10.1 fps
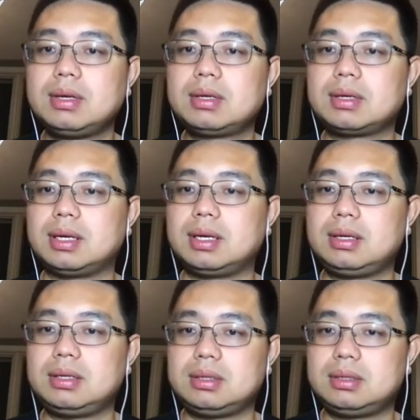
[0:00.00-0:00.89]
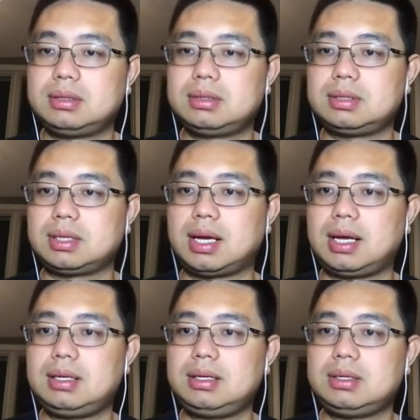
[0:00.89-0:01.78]
Okay,
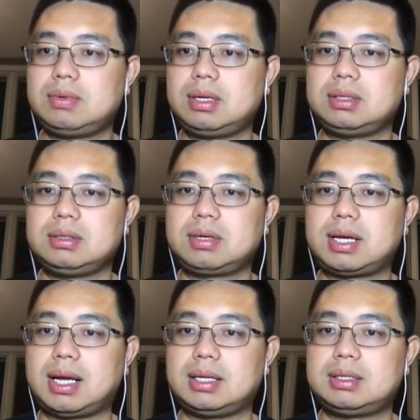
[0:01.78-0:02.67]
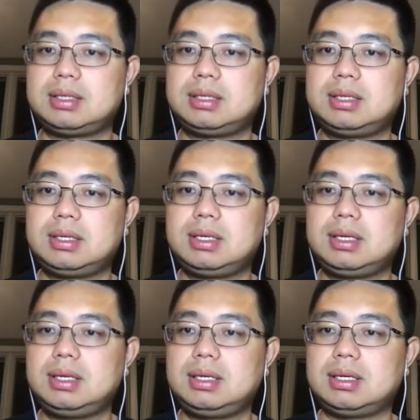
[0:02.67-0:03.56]
again, you want to look at
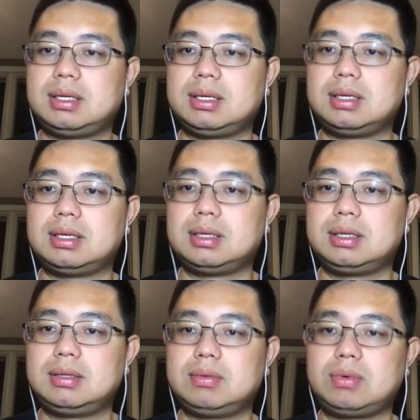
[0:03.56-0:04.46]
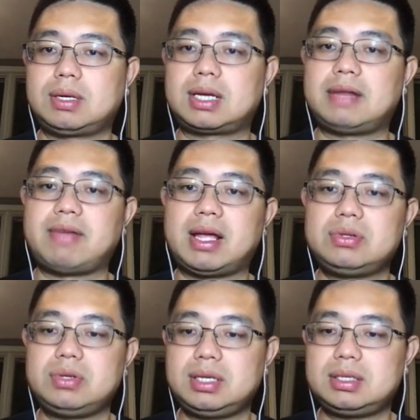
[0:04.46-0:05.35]
uh, what kind of
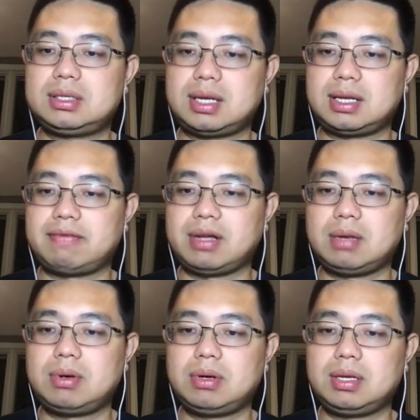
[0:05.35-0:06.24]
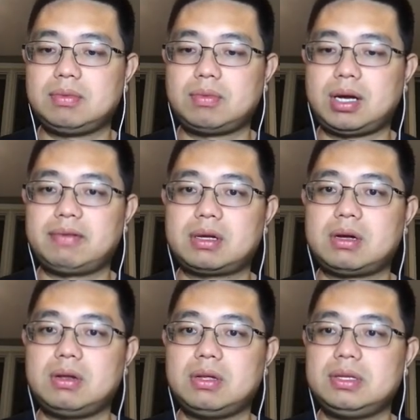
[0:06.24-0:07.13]
entries that are available in one of the
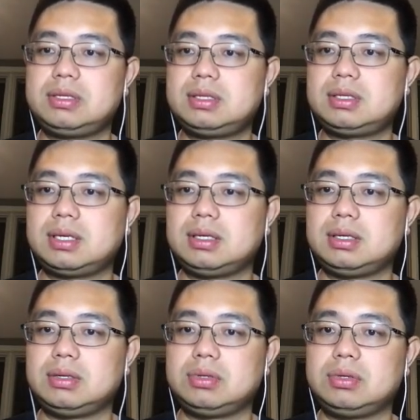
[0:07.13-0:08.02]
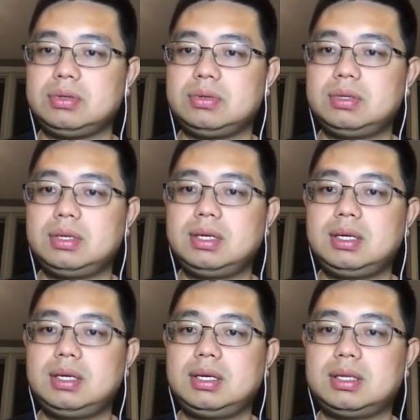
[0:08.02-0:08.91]
columns. Then you do
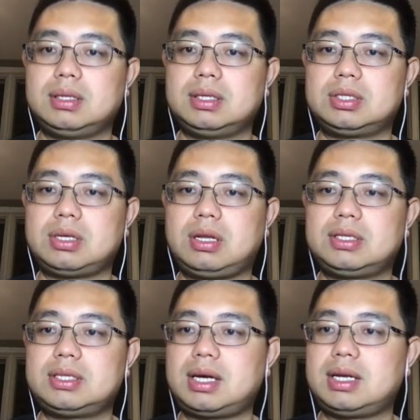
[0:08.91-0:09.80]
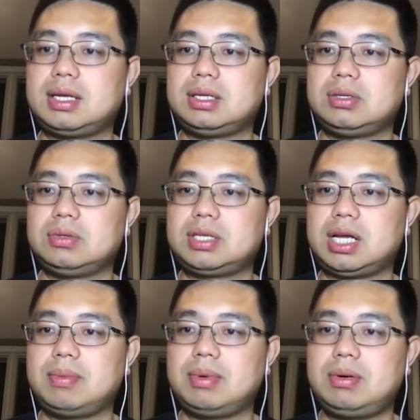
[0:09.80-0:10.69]
uh, this dollar sign and do
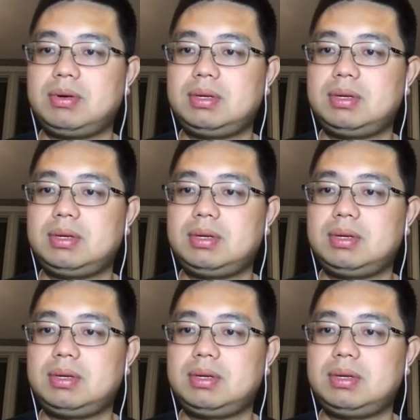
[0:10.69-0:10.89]
table.